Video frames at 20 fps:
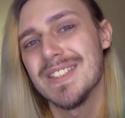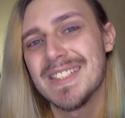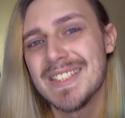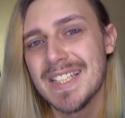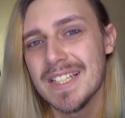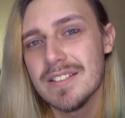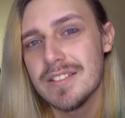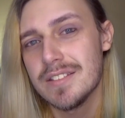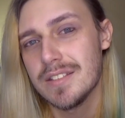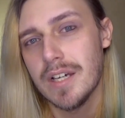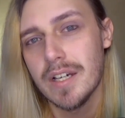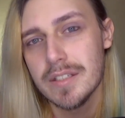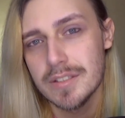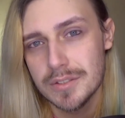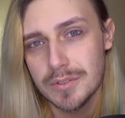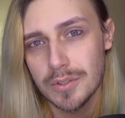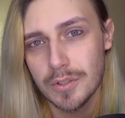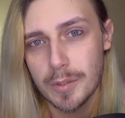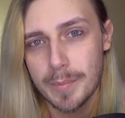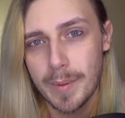since starting to
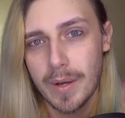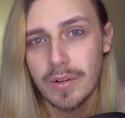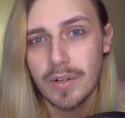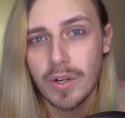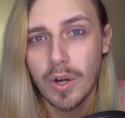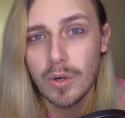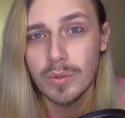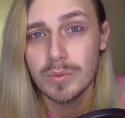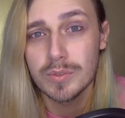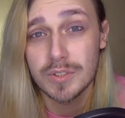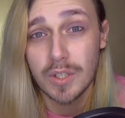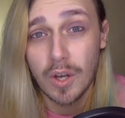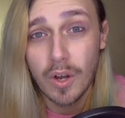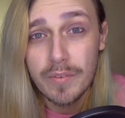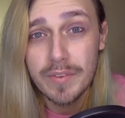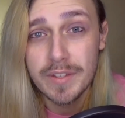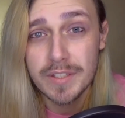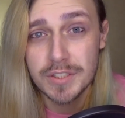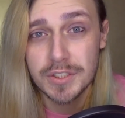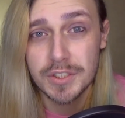talk about cults
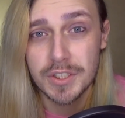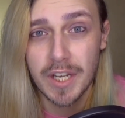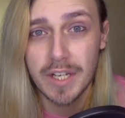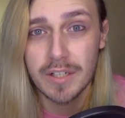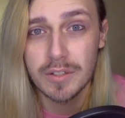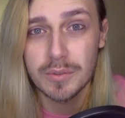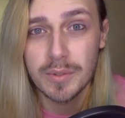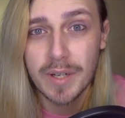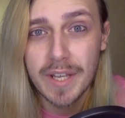on this channel